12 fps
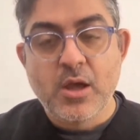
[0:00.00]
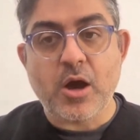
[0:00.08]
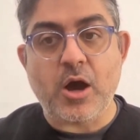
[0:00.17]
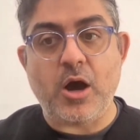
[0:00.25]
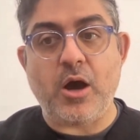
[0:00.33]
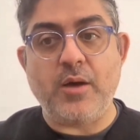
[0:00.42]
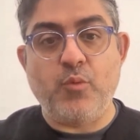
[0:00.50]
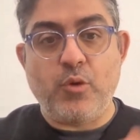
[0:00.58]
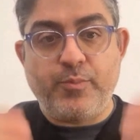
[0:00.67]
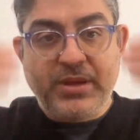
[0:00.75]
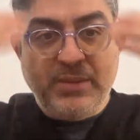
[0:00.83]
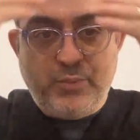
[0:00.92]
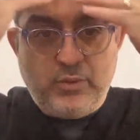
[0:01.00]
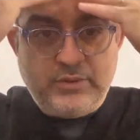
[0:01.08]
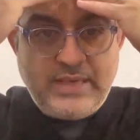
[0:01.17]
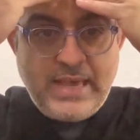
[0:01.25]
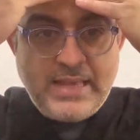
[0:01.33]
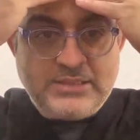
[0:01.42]
uh, where people
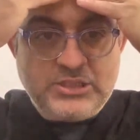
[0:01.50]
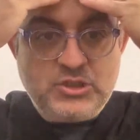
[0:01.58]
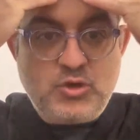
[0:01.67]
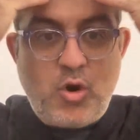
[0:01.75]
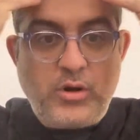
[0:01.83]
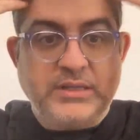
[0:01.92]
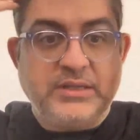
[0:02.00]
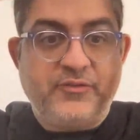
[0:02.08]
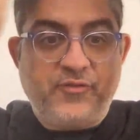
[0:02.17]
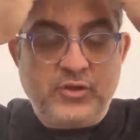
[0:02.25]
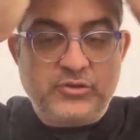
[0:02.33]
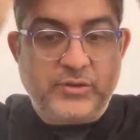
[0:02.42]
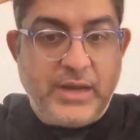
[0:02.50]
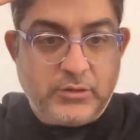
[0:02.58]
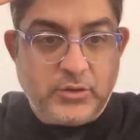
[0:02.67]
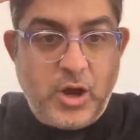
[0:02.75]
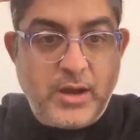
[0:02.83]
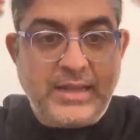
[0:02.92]
get scarred in the frontal
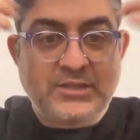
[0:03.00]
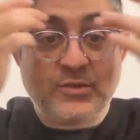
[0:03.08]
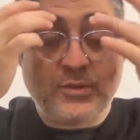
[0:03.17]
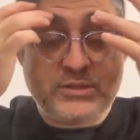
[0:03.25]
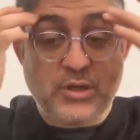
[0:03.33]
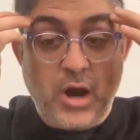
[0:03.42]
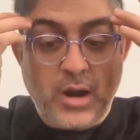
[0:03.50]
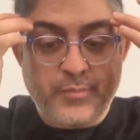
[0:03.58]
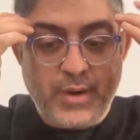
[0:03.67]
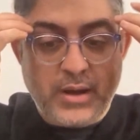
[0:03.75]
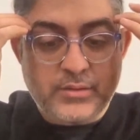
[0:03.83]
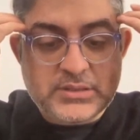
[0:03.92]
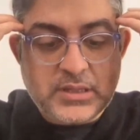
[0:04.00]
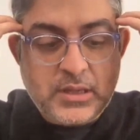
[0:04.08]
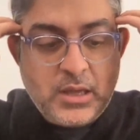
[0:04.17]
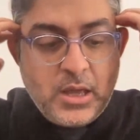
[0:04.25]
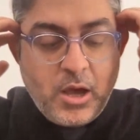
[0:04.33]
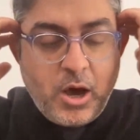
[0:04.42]
hairline and sometimes in the eyebrows.
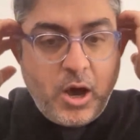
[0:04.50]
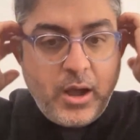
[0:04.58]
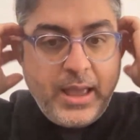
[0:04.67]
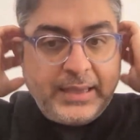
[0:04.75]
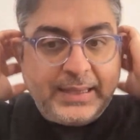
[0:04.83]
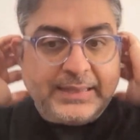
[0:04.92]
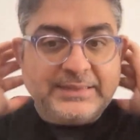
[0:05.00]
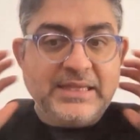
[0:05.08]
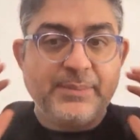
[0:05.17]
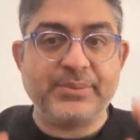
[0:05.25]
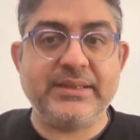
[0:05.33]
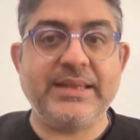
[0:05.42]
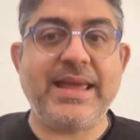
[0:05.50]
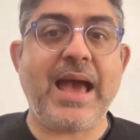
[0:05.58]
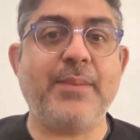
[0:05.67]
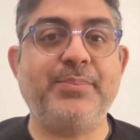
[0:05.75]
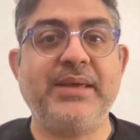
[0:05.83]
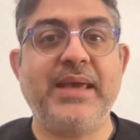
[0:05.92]
Uh, again, typically
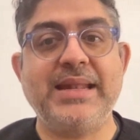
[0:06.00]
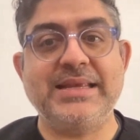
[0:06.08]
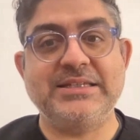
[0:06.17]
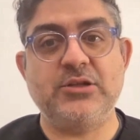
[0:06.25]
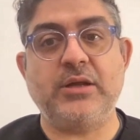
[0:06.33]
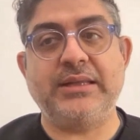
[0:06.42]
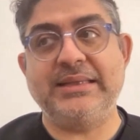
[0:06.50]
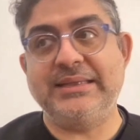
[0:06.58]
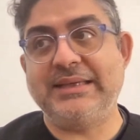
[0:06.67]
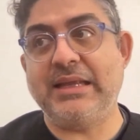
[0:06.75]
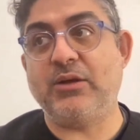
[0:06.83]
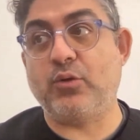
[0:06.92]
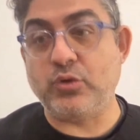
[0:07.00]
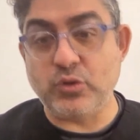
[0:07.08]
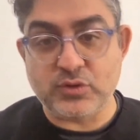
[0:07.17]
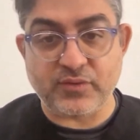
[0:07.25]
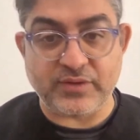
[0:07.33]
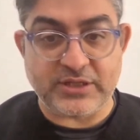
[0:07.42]
happy head is not indicated or
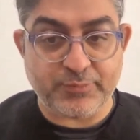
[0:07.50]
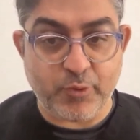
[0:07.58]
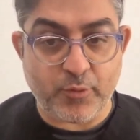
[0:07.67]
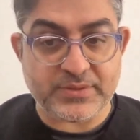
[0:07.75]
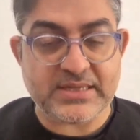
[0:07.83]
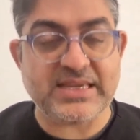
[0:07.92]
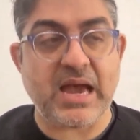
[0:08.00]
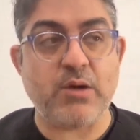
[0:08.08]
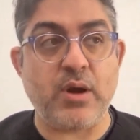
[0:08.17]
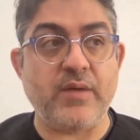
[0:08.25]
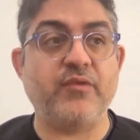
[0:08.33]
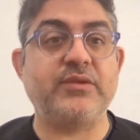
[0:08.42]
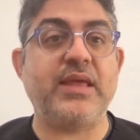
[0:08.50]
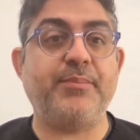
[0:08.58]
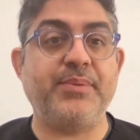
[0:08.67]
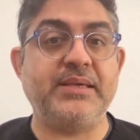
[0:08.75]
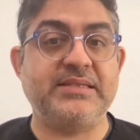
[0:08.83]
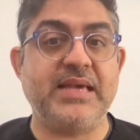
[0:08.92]
used for these purposes. However, that
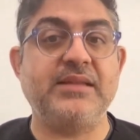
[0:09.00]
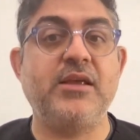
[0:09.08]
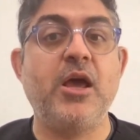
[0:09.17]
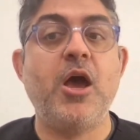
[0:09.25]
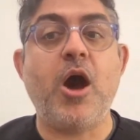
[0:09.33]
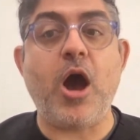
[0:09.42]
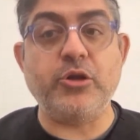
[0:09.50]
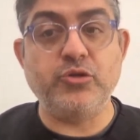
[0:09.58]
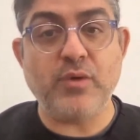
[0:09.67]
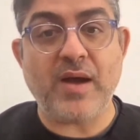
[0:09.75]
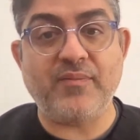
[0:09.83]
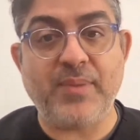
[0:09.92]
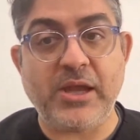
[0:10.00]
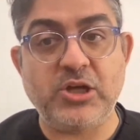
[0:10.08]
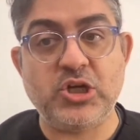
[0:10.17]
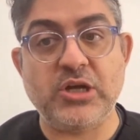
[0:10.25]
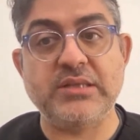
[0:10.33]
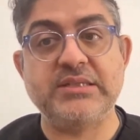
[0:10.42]
being said, I do have
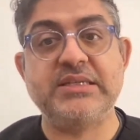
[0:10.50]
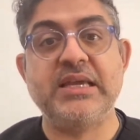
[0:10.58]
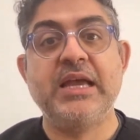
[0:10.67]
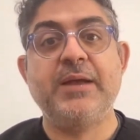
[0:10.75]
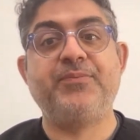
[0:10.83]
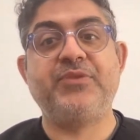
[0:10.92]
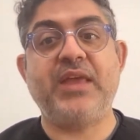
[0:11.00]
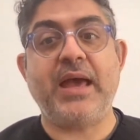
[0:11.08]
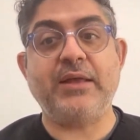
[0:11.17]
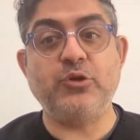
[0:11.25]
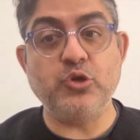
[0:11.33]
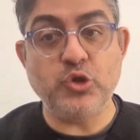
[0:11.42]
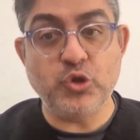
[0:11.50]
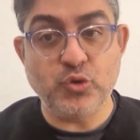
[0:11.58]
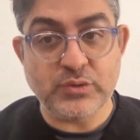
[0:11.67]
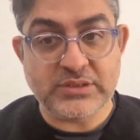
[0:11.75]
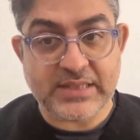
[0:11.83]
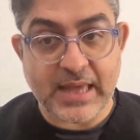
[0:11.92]
patients that
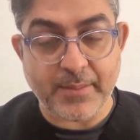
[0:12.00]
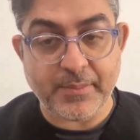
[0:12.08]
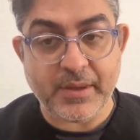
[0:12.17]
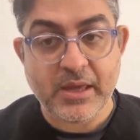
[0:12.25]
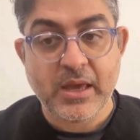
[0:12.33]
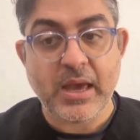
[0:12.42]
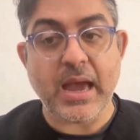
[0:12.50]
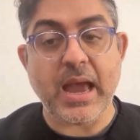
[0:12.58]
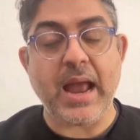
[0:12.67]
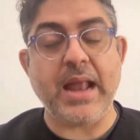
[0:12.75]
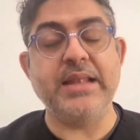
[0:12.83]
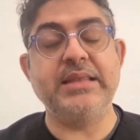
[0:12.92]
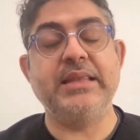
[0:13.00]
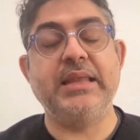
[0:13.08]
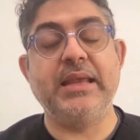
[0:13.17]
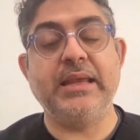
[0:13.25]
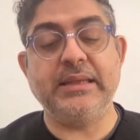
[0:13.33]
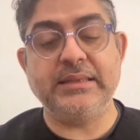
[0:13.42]
use them and
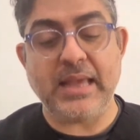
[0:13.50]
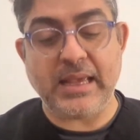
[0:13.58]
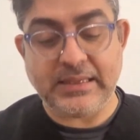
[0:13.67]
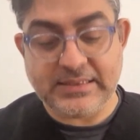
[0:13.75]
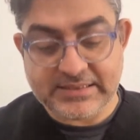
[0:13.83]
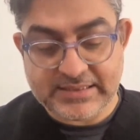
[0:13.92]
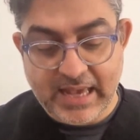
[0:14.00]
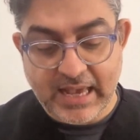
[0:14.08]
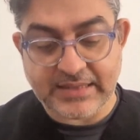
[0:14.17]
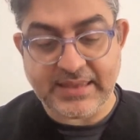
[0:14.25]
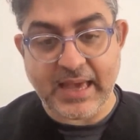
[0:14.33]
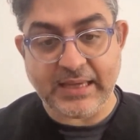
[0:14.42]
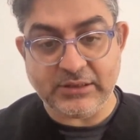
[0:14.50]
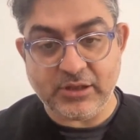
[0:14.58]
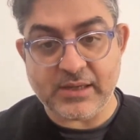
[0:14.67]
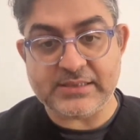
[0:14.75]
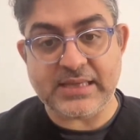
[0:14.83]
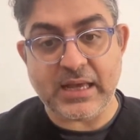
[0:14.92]
they say that it
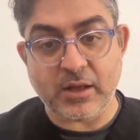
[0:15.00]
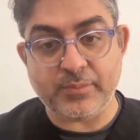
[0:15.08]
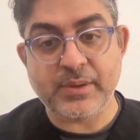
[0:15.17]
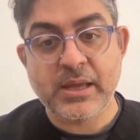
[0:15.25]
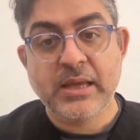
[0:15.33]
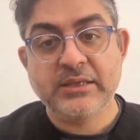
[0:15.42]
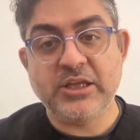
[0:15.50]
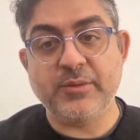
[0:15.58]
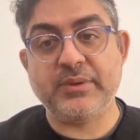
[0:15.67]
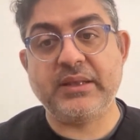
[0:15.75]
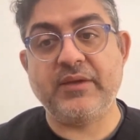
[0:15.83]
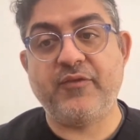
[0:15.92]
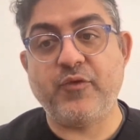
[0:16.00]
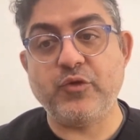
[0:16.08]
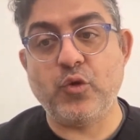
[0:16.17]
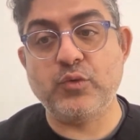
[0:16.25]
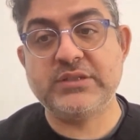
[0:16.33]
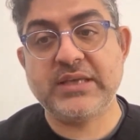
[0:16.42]
does help. Typically, for
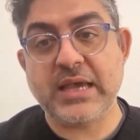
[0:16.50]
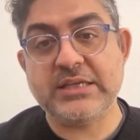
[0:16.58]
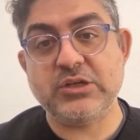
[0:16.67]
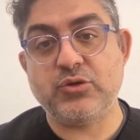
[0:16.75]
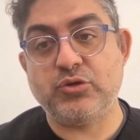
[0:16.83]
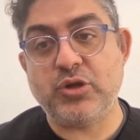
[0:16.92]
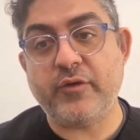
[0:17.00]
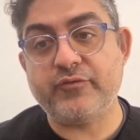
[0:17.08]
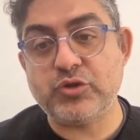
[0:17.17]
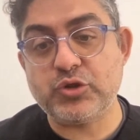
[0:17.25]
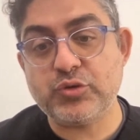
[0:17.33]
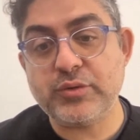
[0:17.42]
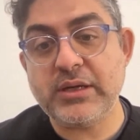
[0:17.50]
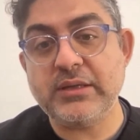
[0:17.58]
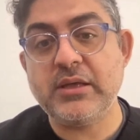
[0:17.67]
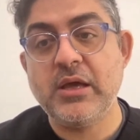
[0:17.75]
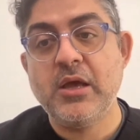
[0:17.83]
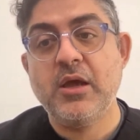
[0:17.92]
those cases, they're tough to
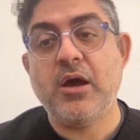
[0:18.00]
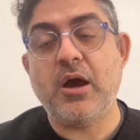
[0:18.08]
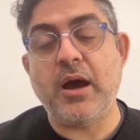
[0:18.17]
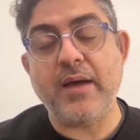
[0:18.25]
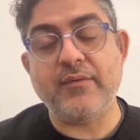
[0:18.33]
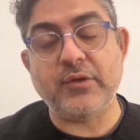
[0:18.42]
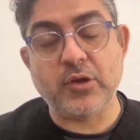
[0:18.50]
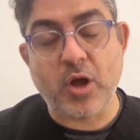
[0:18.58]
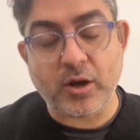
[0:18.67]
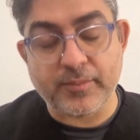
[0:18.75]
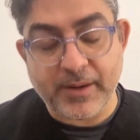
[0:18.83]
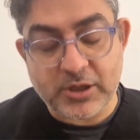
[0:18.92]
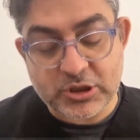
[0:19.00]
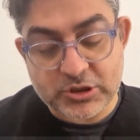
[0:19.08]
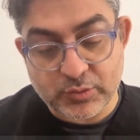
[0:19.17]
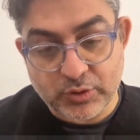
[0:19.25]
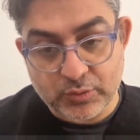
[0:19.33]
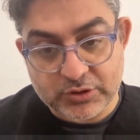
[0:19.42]
treat. I have a lot of patients
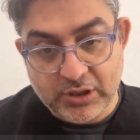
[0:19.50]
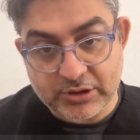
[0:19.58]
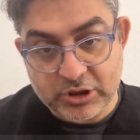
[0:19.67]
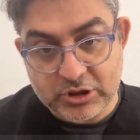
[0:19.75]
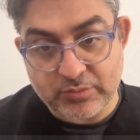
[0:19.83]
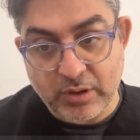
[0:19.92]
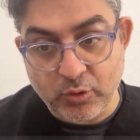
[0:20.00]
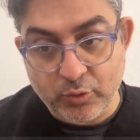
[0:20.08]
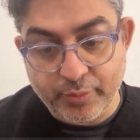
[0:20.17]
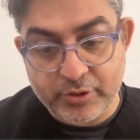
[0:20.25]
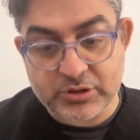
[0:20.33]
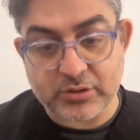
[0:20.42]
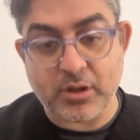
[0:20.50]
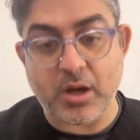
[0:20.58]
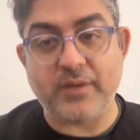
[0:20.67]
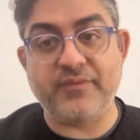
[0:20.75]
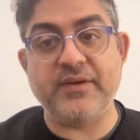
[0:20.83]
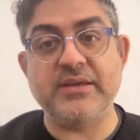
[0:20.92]
with those conditions in my own personal
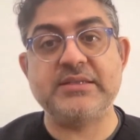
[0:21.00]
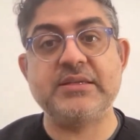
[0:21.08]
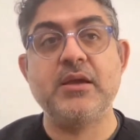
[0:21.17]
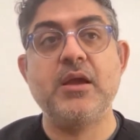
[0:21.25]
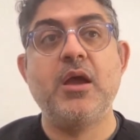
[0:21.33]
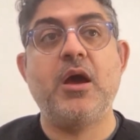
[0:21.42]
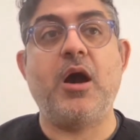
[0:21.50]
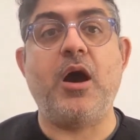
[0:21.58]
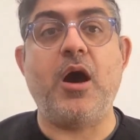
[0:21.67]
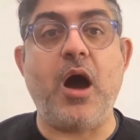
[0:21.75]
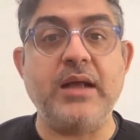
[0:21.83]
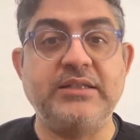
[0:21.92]
office. Uh, I